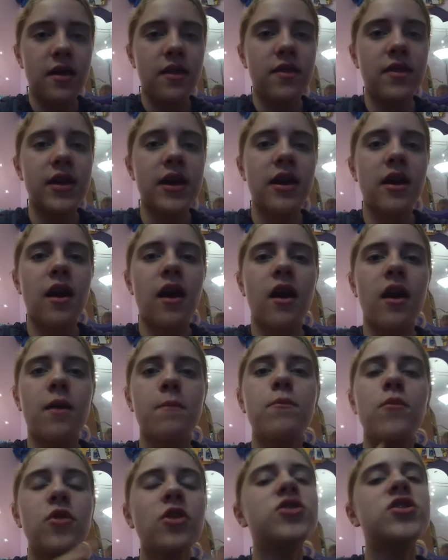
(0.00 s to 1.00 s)
There are
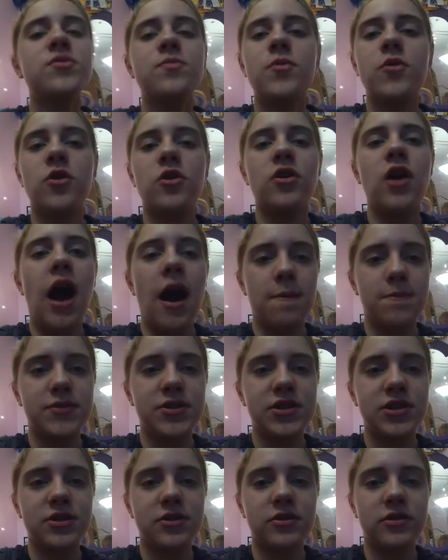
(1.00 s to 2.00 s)
multiple
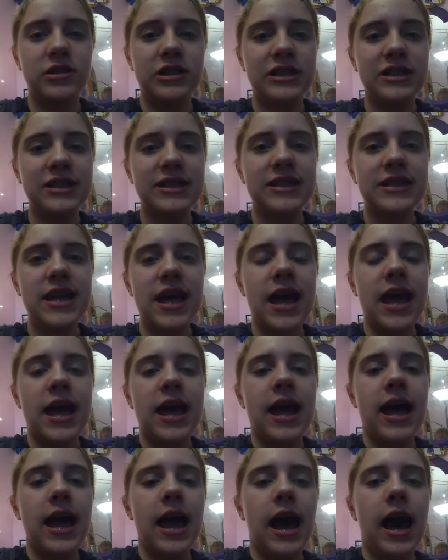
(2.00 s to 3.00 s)
obstacles
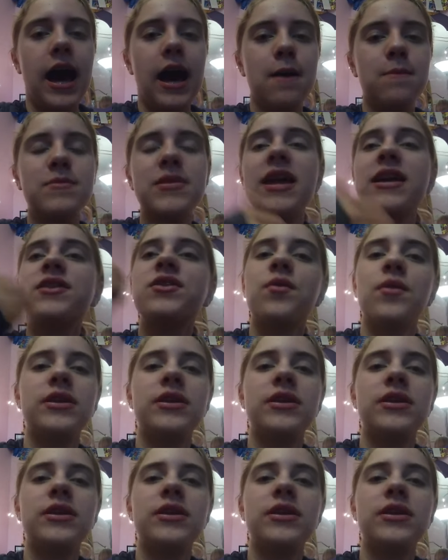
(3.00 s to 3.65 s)
um, like the